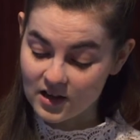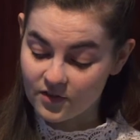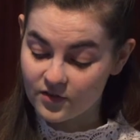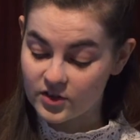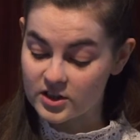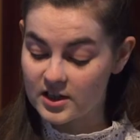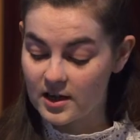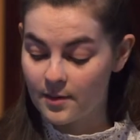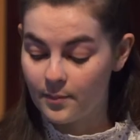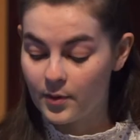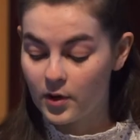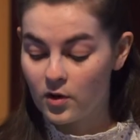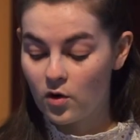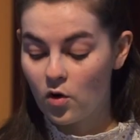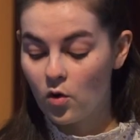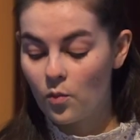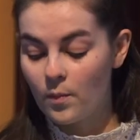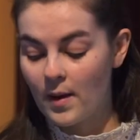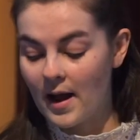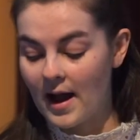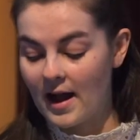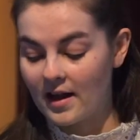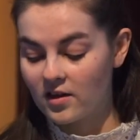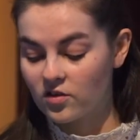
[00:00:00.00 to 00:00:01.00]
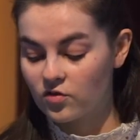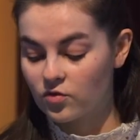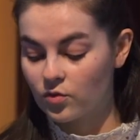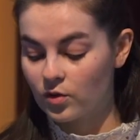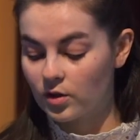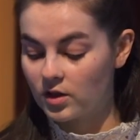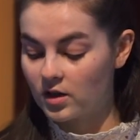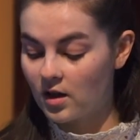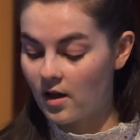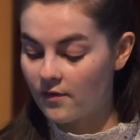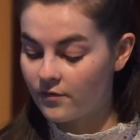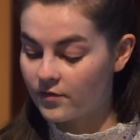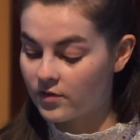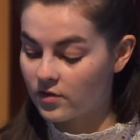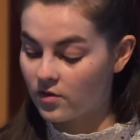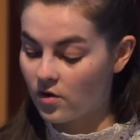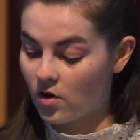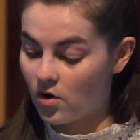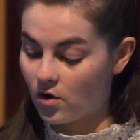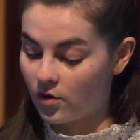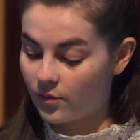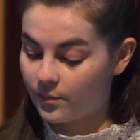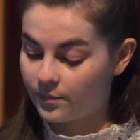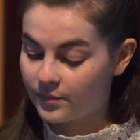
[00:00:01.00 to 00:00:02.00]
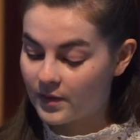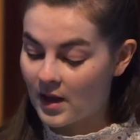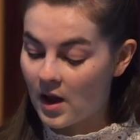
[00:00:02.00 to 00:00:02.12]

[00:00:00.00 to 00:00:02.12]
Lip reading: of a typical pastoral love song,